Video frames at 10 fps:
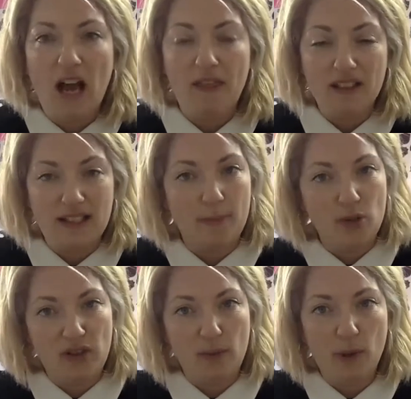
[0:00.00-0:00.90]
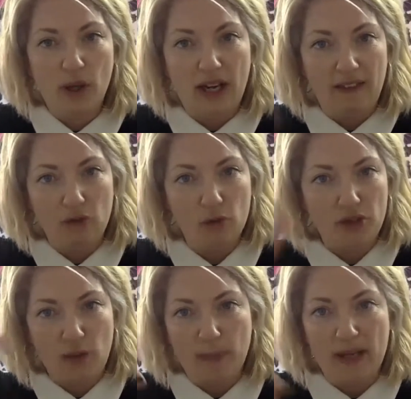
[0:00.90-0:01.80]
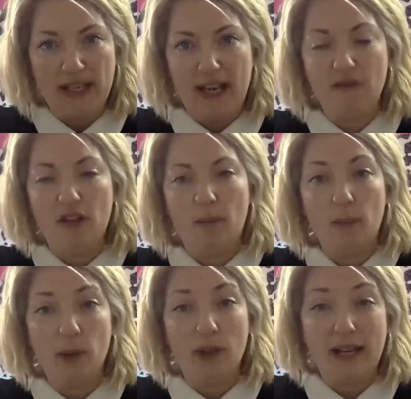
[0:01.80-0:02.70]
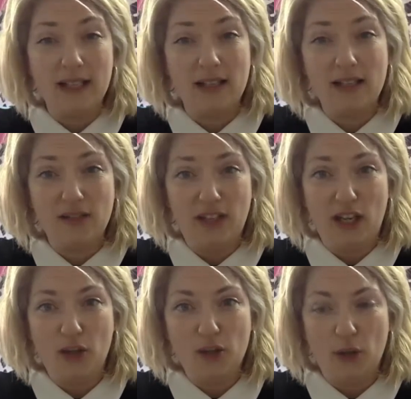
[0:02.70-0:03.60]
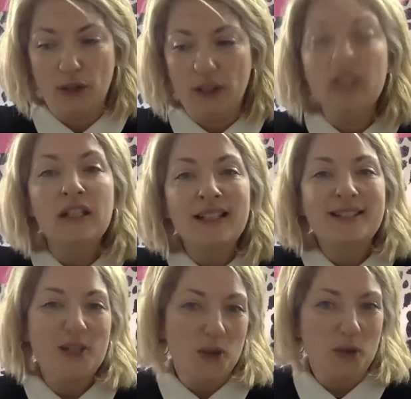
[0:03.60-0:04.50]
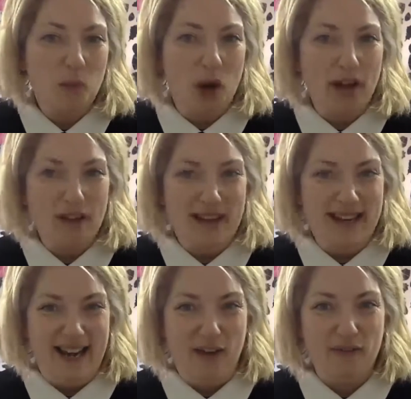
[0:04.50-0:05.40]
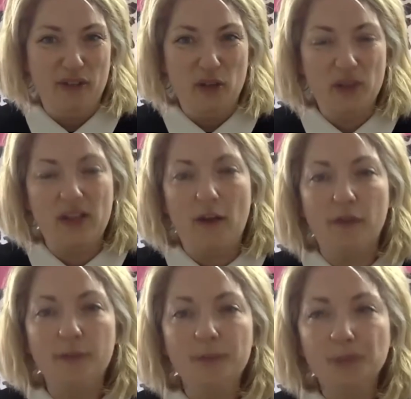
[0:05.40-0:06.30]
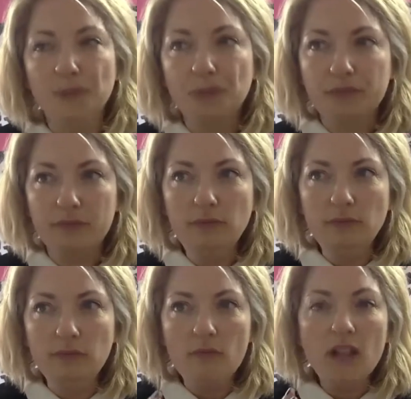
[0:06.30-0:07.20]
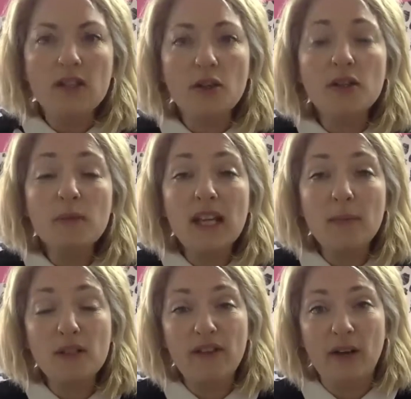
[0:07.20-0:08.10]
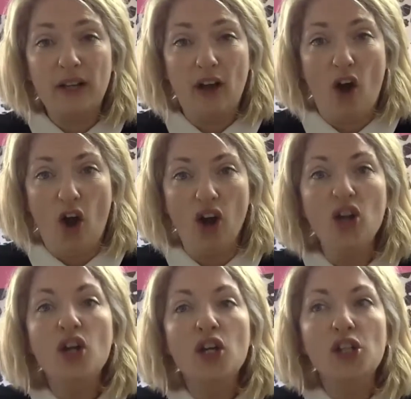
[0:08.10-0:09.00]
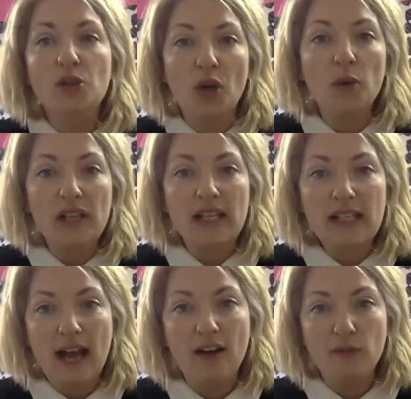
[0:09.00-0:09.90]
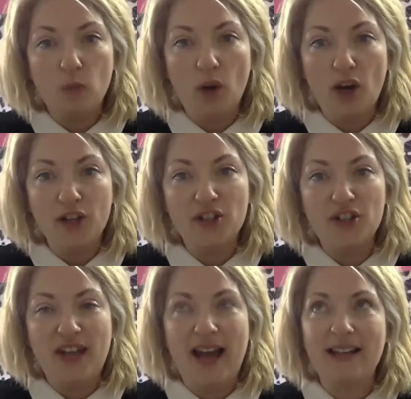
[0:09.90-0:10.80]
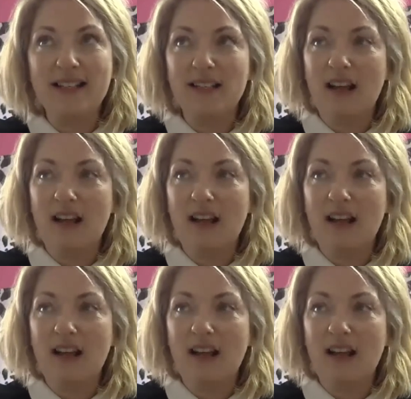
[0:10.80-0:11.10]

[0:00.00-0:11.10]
the steps are in the book, and they're also in the PDF that I'm going to put next to this video so that you can work it out for yourself. So some tips around it are, you don't need to have words that